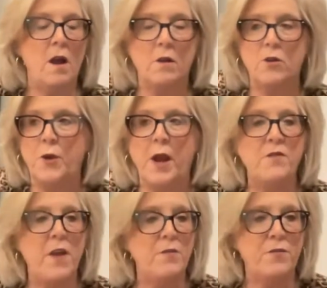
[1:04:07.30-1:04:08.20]

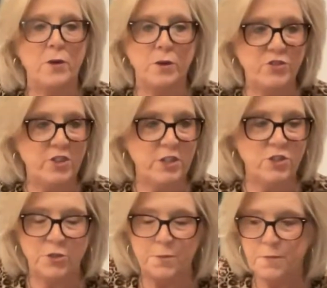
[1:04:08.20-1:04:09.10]
Creativate Photo
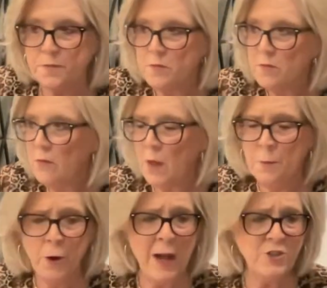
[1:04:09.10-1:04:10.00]
Stitch
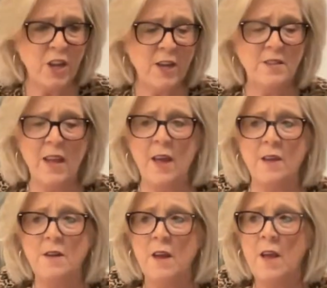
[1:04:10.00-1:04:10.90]
project.
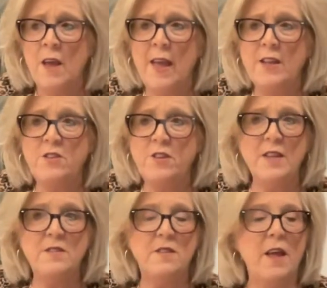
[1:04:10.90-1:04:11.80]
And
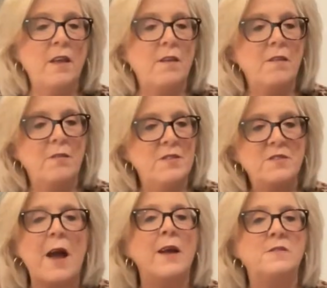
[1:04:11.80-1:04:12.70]
it's like the
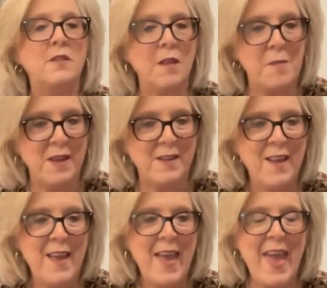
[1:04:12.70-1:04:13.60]
sky's the limit.
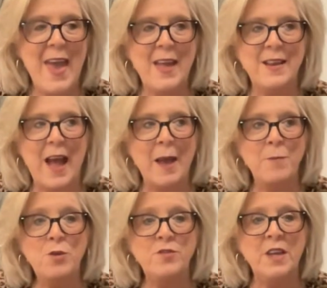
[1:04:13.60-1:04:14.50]
And I'm
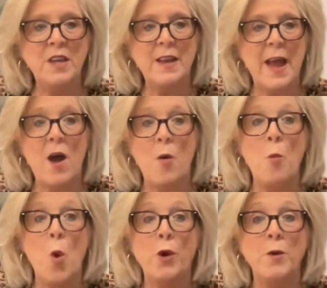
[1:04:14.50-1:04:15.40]
using it now
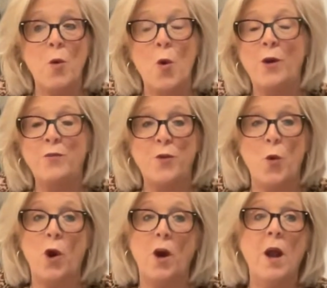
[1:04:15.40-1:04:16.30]
more and more
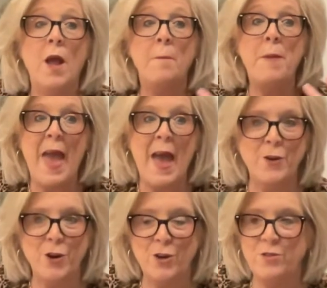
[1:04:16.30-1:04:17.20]
for
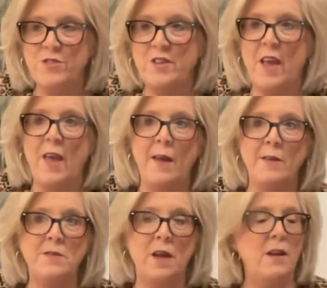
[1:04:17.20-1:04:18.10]
patterns
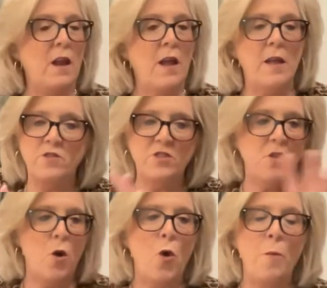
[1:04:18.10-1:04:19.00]
and just
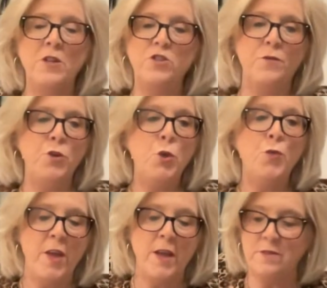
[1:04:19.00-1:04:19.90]
a whole bunch of new
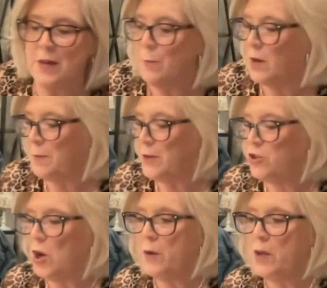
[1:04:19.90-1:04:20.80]
things that I'm going to be
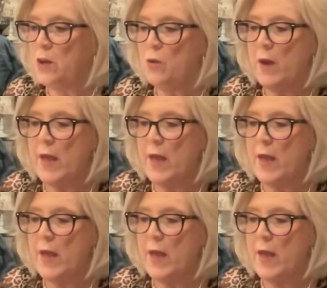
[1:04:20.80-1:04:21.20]
showing you.